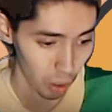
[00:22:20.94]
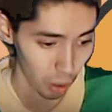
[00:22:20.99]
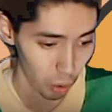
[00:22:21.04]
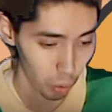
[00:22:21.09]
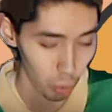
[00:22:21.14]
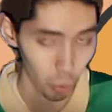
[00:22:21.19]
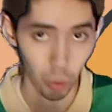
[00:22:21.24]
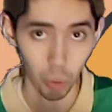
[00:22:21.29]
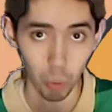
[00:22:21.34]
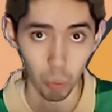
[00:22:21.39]

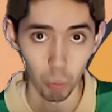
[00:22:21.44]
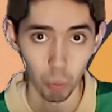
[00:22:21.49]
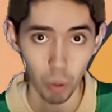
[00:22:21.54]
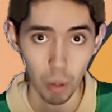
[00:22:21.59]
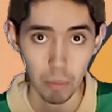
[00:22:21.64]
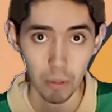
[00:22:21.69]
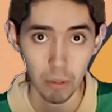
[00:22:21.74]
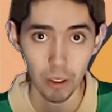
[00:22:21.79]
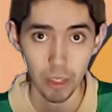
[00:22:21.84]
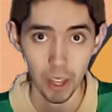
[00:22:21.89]
Oh,
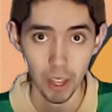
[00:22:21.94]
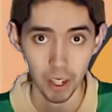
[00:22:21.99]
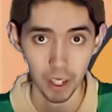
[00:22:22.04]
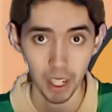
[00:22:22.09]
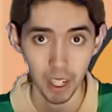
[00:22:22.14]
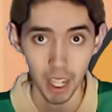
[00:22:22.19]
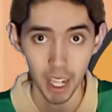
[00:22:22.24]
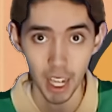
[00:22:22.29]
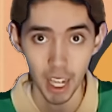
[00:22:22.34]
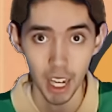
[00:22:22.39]
one more thing.
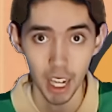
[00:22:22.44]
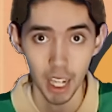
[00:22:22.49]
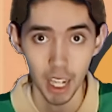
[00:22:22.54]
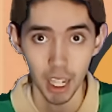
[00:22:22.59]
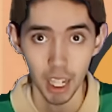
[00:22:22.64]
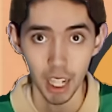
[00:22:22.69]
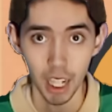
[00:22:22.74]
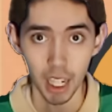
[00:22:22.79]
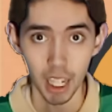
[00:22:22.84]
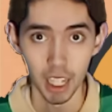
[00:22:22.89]

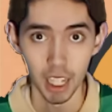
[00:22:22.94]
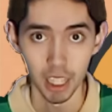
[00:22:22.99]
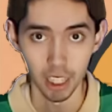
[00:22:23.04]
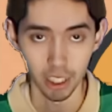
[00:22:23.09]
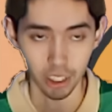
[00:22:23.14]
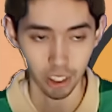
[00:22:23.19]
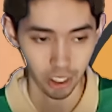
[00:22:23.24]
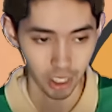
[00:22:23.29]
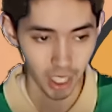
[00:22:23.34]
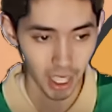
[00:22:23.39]
And the
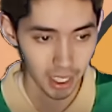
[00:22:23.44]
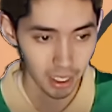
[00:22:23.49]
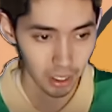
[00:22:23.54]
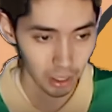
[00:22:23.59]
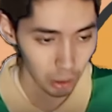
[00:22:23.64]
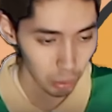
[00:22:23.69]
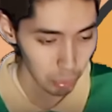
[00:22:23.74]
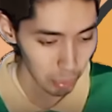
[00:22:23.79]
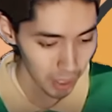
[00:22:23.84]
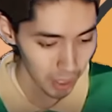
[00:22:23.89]
third
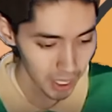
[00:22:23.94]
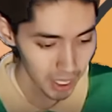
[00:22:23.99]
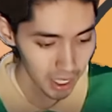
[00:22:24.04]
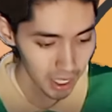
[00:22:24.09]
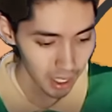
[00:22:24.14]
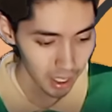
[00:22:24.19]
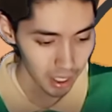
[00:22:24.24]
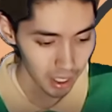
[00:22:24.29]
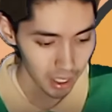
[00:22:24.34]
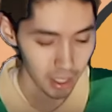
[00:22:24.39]
little pig.
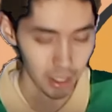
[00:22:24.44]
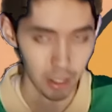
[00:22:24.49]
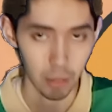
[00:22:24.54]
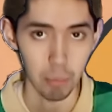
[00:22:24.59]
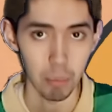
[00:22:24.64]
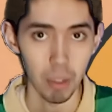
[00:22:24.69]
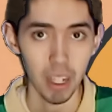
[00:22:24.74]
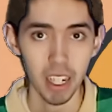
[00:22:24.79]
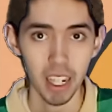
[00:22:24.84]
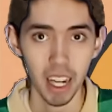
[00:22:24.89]
It's
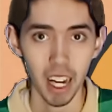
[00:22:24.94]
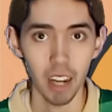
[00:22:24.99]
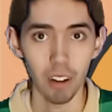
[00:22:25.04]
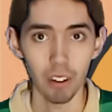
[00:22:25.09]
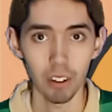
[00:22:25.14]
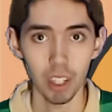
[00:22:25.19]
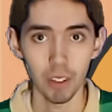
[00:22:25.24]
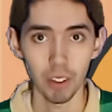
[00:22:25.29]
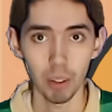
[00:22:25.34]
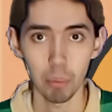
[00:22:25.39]
made a
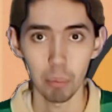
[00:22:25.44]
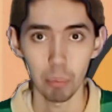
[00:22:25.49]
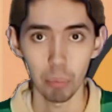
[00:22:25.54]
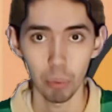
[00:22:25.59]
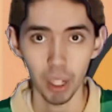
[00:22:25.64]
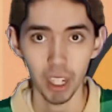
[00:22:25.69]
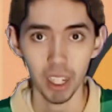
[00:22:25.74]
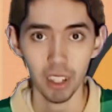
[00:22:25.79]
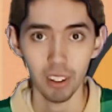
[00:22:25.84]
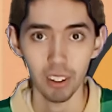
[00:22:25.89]
house out of
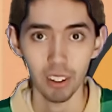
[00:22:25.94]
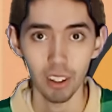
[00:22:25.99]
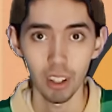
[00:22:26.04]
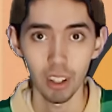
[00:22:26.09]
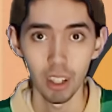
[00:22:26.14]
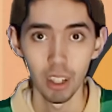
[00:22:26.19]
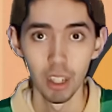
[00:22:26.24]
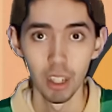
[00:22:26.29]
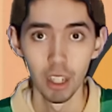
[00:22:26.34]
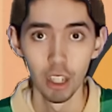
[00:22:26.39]
bricks.
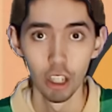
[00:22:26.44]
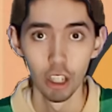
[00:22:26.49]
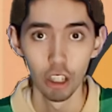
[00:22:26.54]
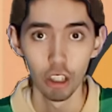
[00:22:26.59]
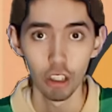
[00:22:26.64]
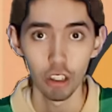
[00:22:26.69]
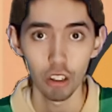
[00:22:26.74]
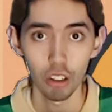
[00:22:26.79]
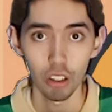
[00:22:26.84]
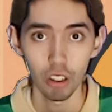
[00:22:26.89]

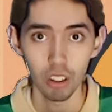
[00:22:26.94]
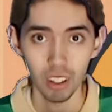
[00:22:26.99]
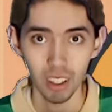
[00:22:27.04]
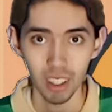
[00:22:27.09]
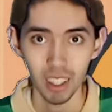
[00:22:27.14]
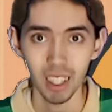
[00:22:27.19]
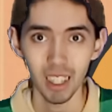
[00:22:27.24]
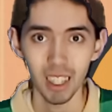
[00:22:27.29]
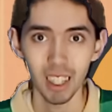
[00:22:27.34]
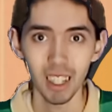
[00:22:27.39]

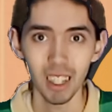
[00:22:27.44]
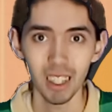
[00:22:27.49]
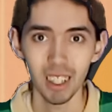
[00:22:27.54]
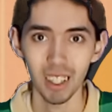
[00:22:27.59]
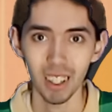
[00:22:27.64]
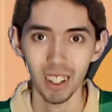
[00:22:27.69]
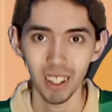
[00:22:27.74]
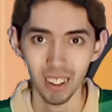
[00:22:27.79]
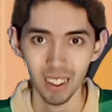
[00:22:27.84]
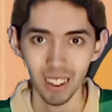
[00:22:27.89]
That's a
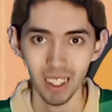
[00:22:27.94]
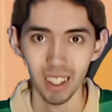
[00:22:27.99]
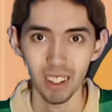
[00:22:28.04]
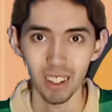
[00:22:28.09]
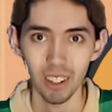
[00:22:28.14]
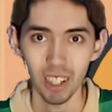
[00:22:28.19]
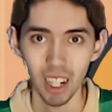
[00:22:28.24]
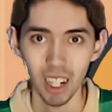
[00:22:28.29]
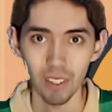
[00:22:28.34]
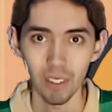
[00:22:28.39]
great
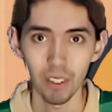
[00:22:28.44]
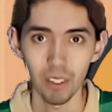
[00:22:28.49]
job.